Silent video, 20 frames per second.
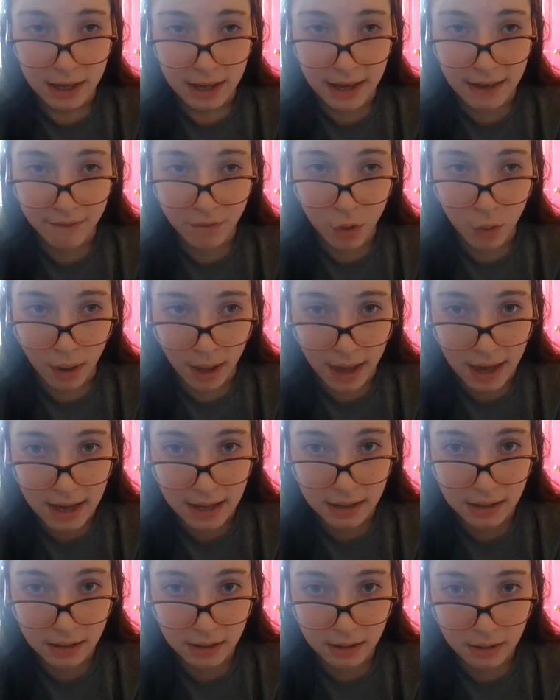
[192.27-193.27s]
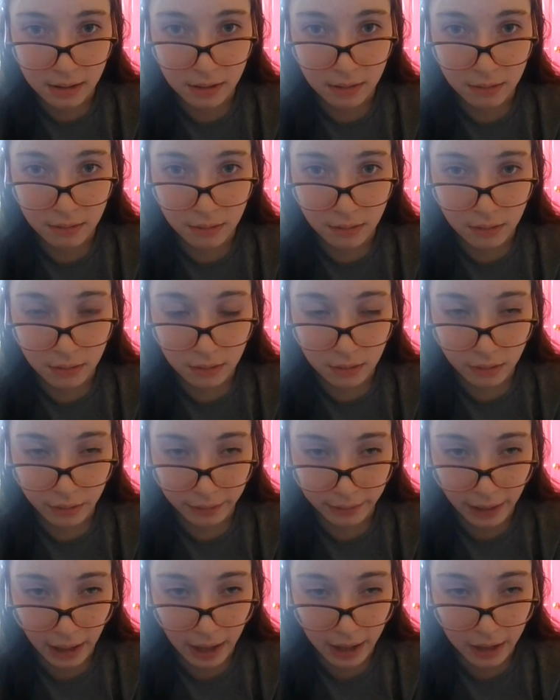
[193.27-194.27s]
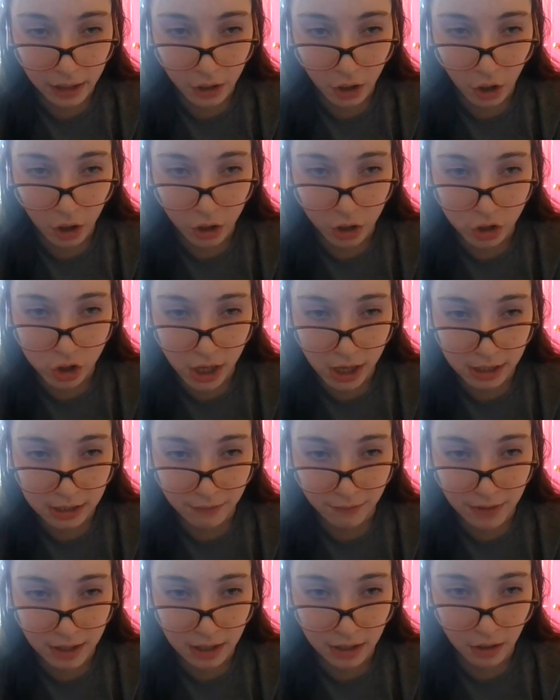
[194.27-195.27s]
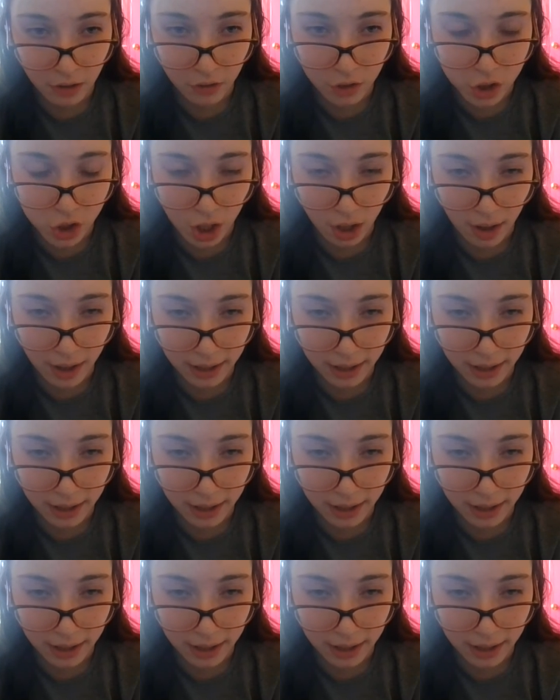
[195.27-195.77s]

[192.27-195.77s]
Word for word: If you hate Lion Guard or JXV, you another drill.